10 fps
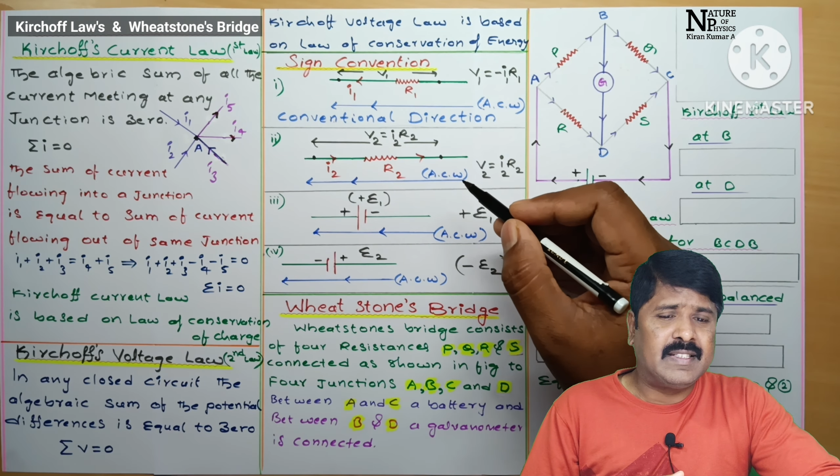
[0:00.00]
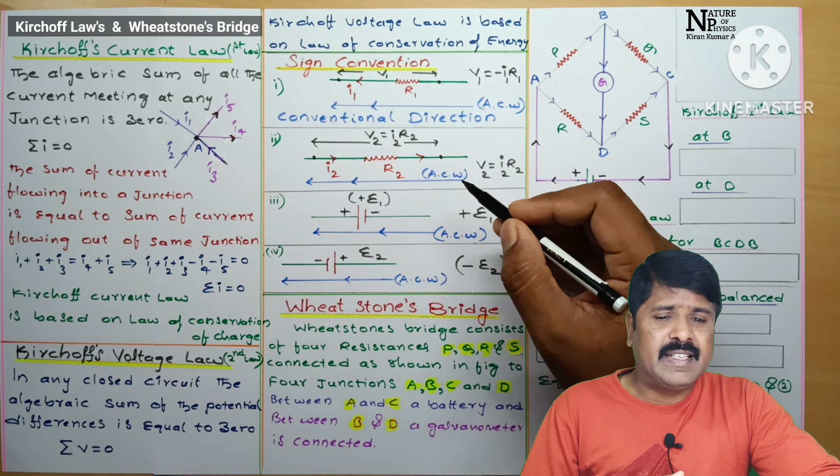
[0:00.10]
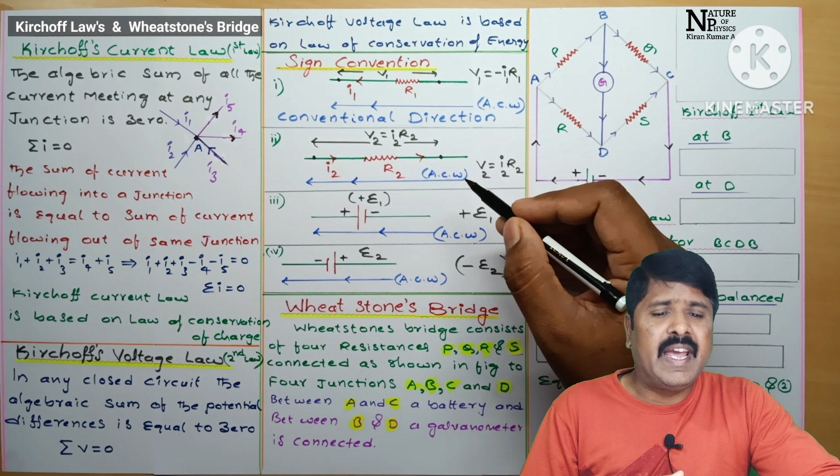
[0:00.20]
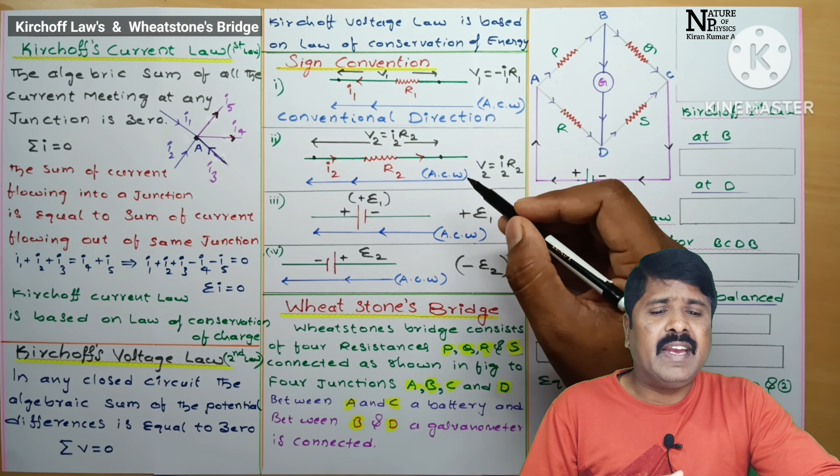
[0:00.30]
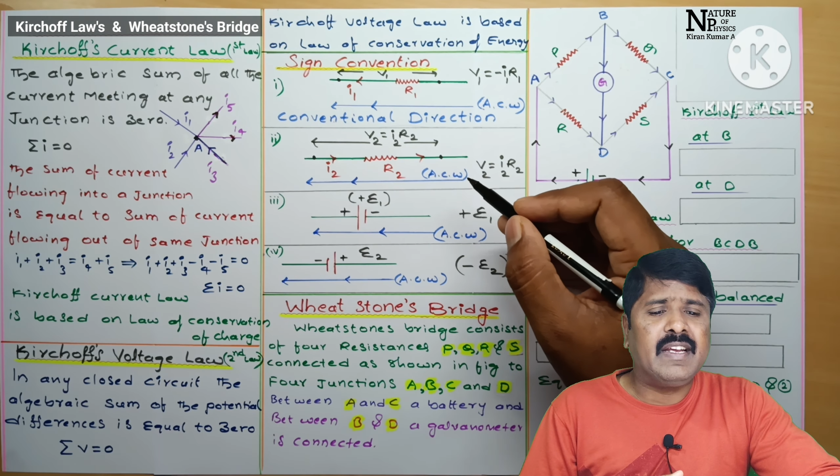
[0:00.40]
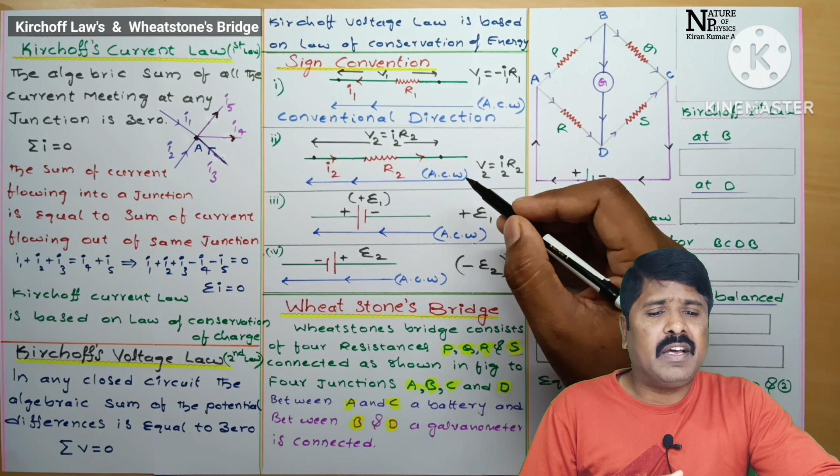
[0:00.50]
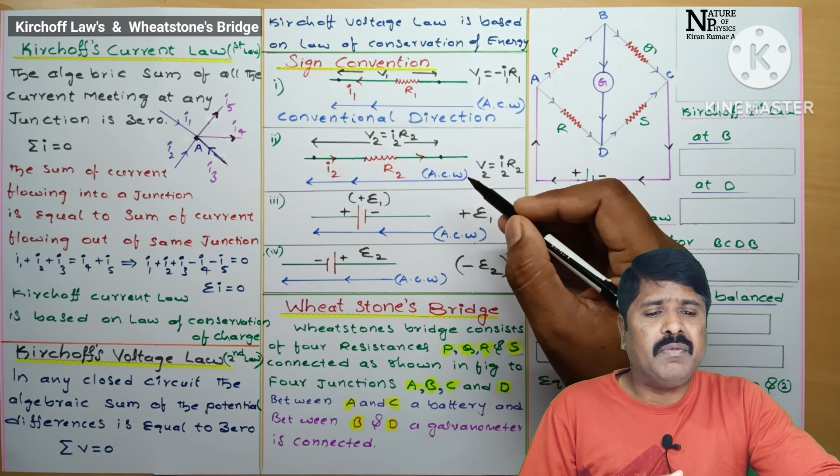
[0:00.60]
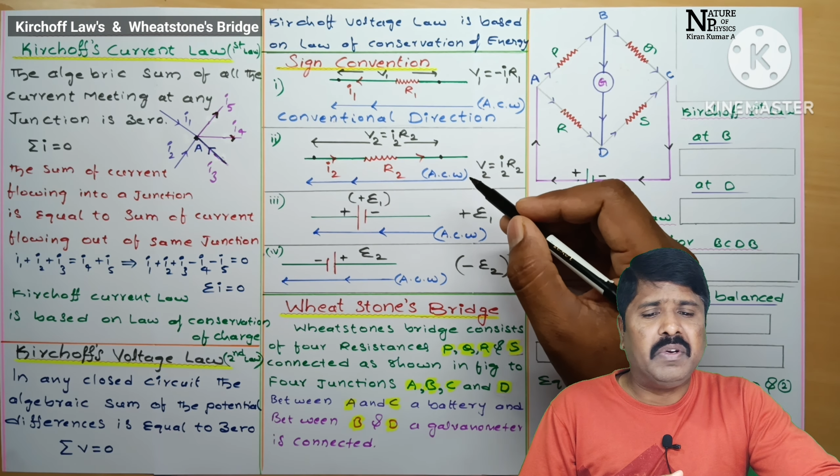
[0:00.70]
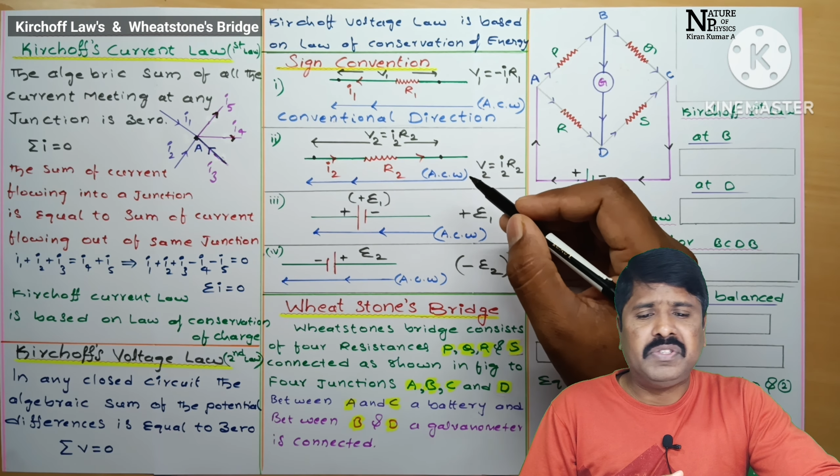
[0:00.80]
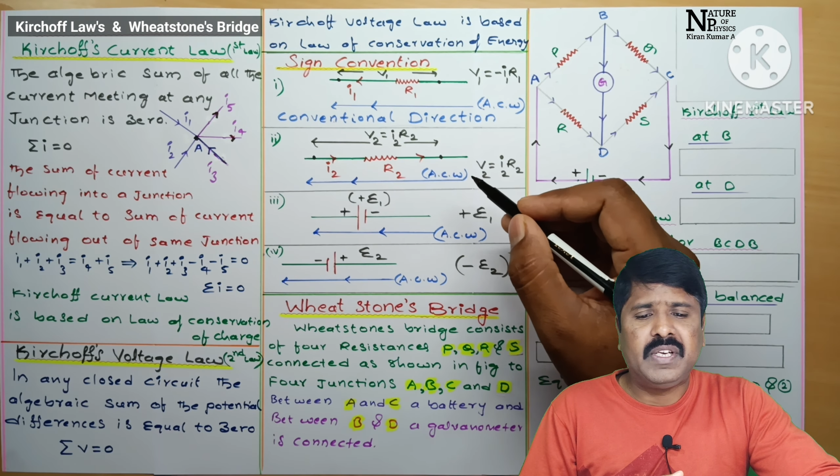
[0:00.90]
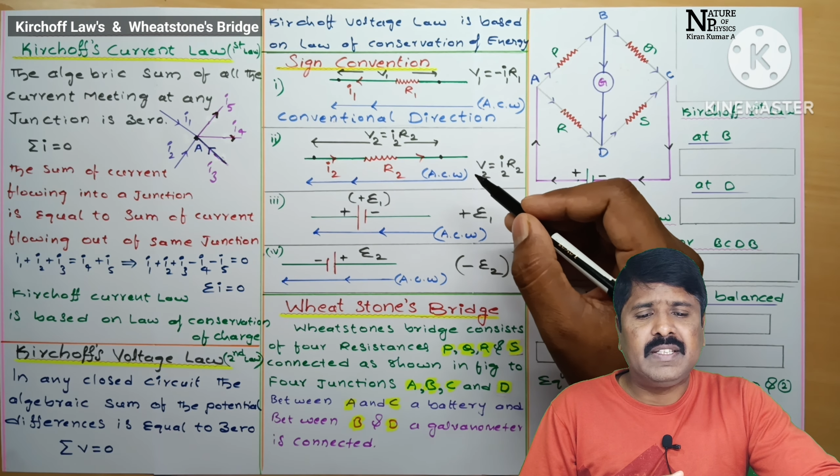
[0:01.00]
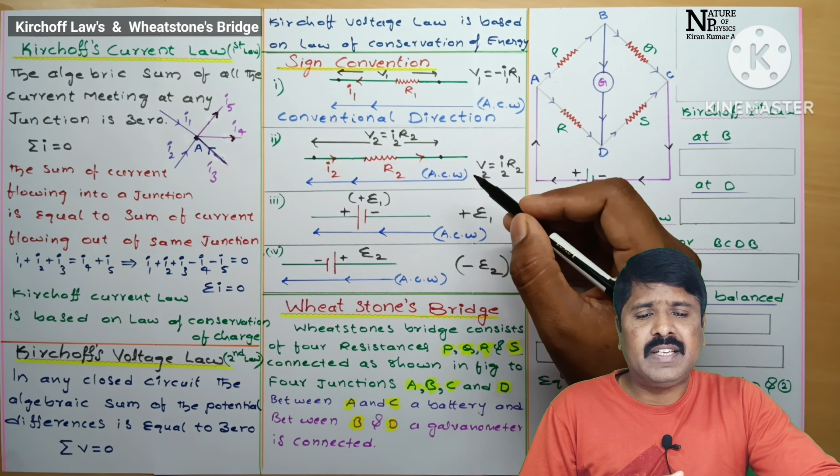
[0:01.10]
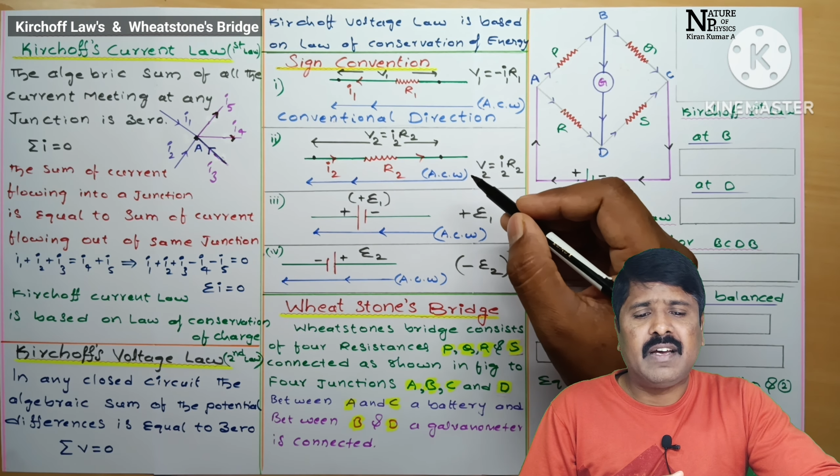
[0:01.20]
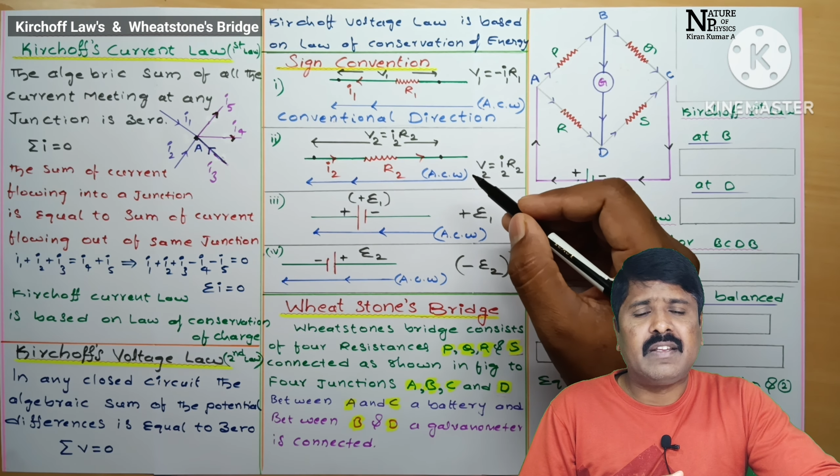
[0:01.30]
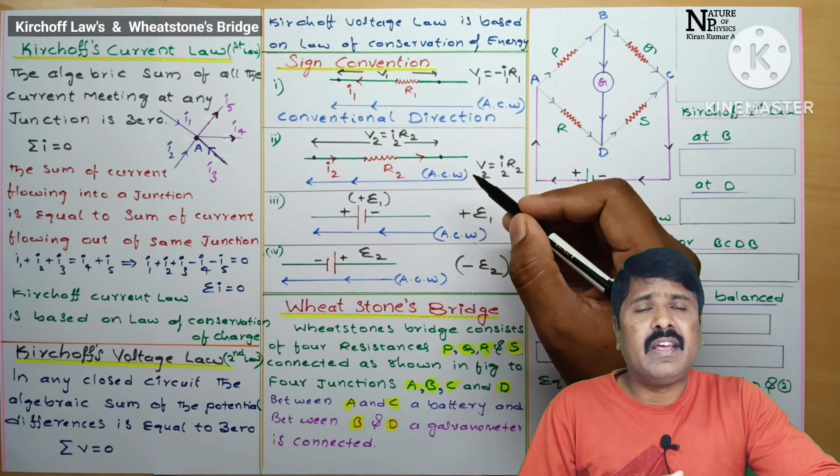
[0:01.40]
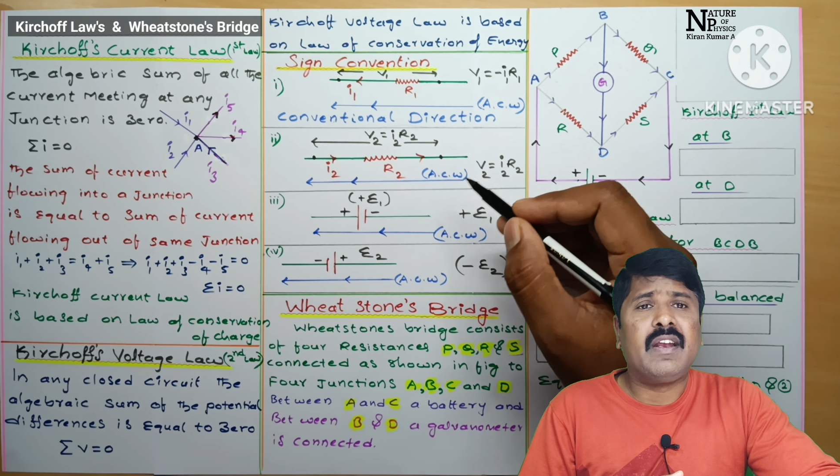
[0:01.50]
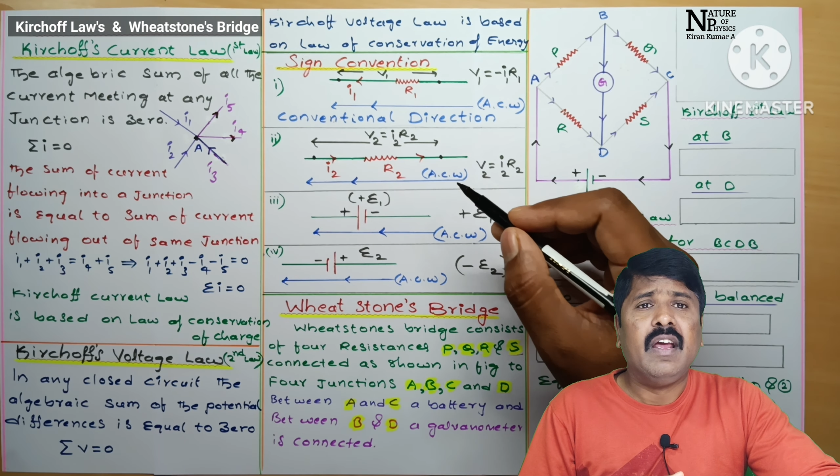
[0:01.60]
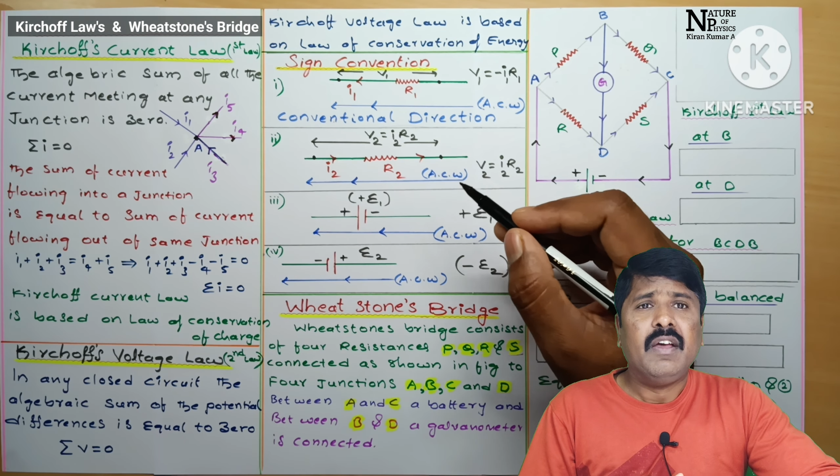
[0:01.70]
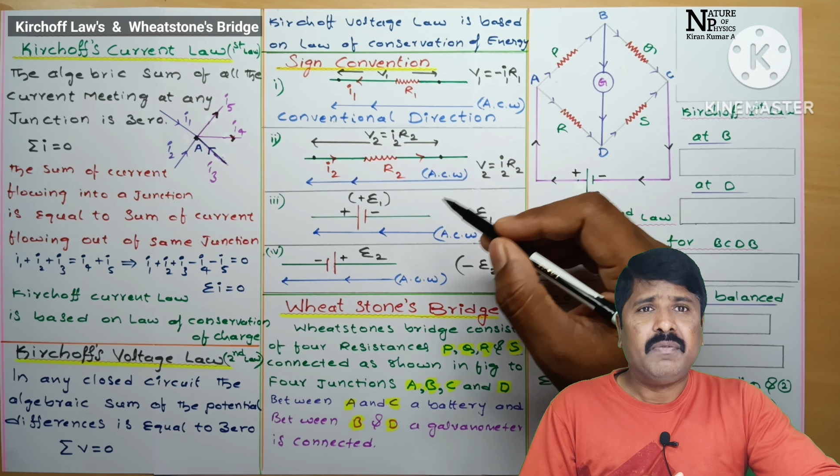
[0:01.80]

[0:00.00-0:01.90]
sign conventions are there